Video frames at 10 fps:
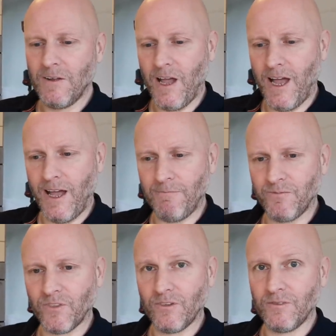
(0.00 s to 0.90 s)

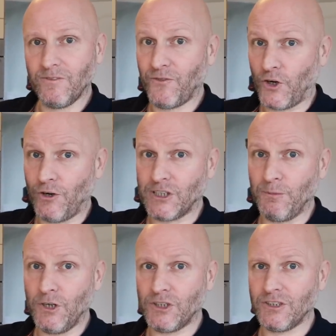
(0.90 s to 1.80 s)
for
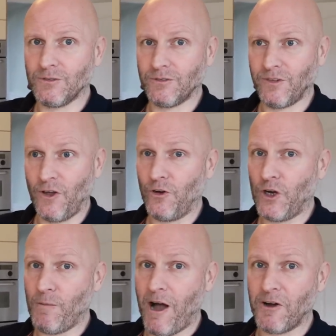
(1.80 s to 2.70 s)
Christmas. They only
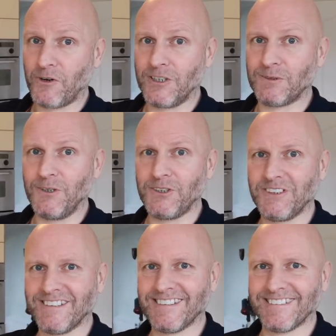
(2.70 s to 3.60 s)
come out at Christmas.